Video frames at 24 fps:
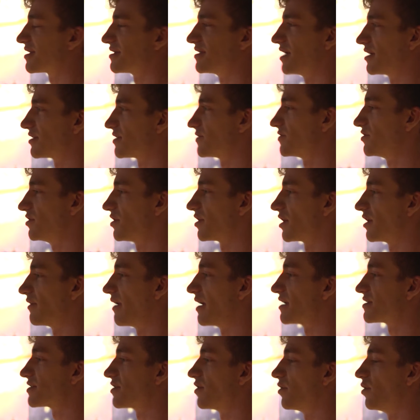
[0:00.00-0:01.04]
a touch of sugar,
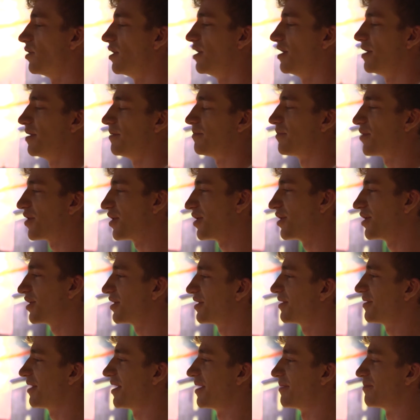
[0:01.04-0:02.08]
right? So
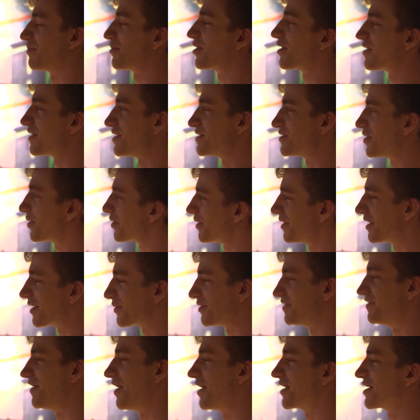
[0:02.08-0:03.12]
per the total
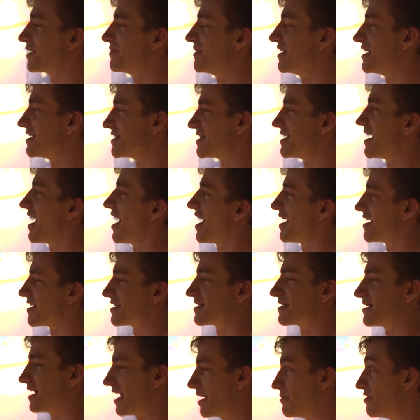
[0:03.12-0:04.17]
liquid volume, it is the
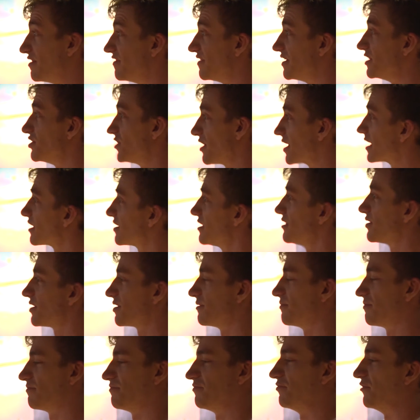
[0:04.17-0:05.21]
highest ABV drink that you
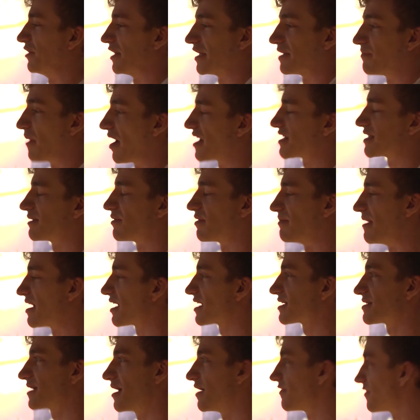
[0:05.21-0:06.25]
can really possibly
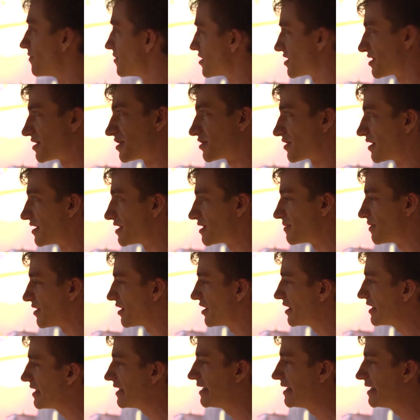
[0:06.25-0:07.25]
make aside from just a straight spirit.